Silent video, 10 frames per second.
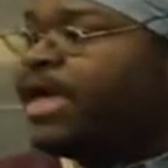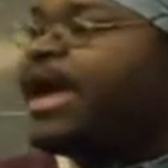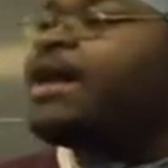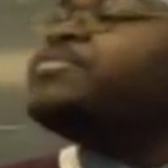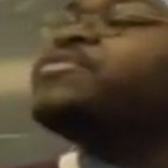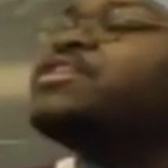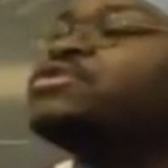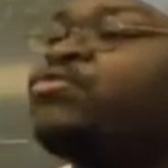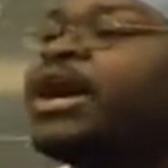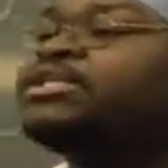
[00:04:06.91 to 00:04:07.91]
apathy
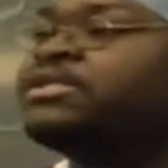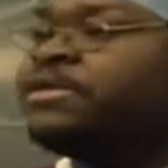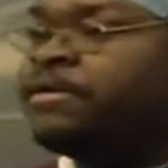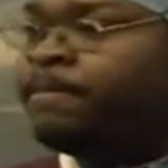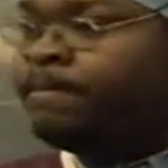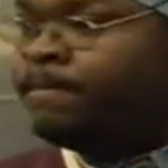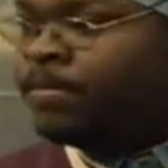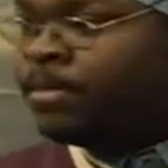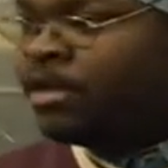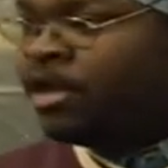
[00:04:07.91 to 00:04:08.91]
is watching them,
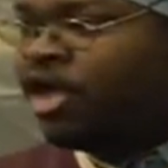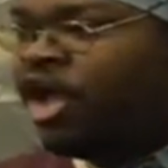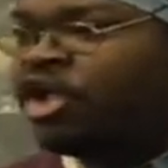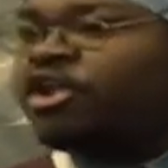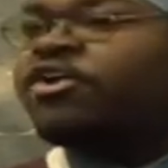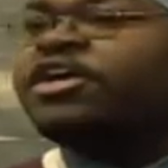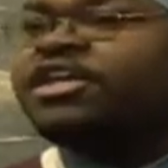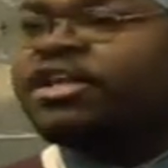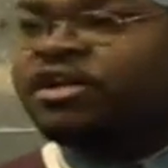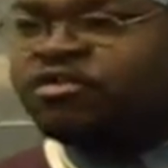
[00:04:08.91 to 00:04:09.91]

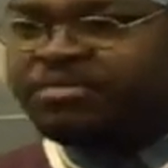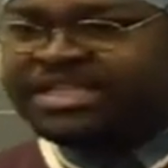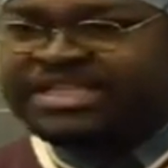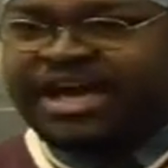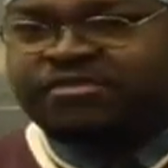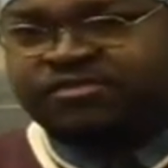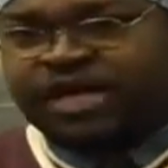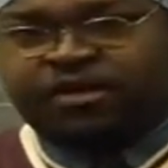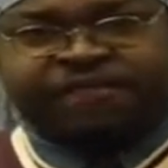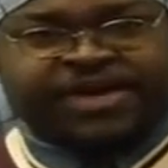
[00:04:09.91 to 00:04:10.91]
lurking in the gloomy shadows of
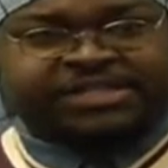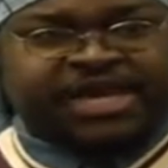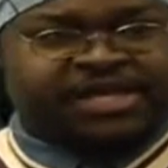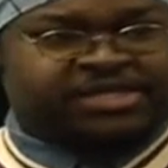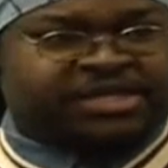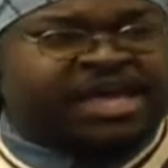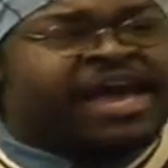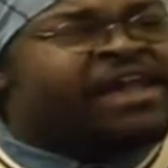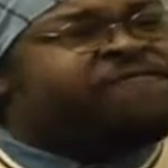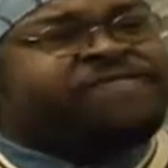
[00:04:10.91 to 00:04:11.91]
ghetto fantasia
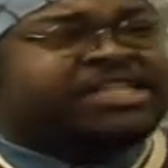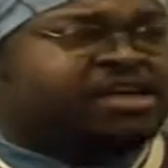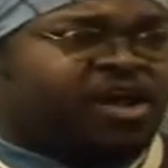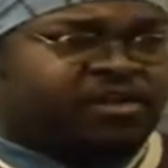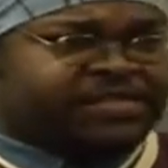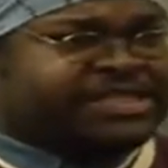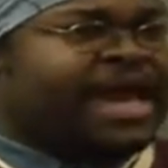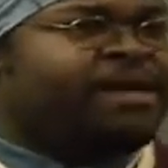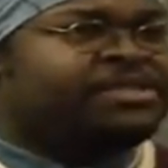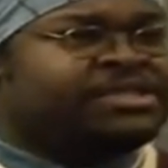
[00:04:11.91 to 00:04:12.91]
and infecting all of its
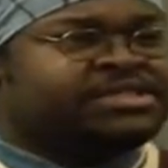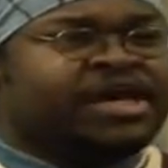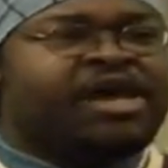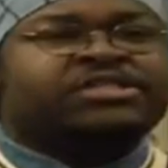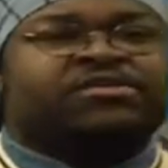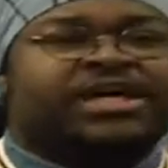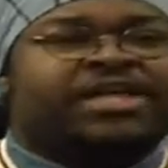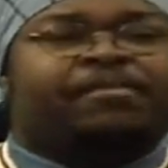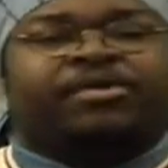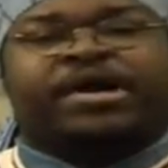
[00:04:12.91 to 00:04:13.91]
inhabitants so that
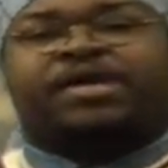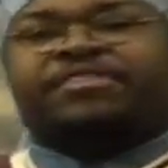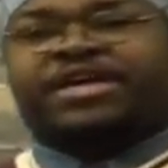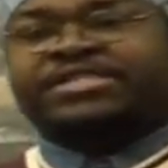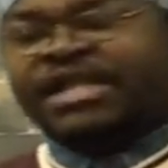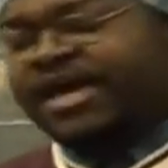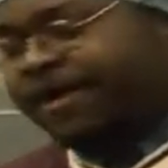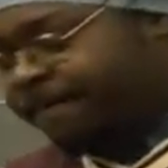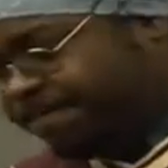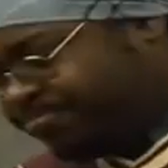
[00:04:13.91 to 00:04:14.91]
they blurt out things
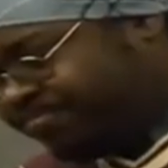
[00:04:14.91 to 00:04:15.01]
like,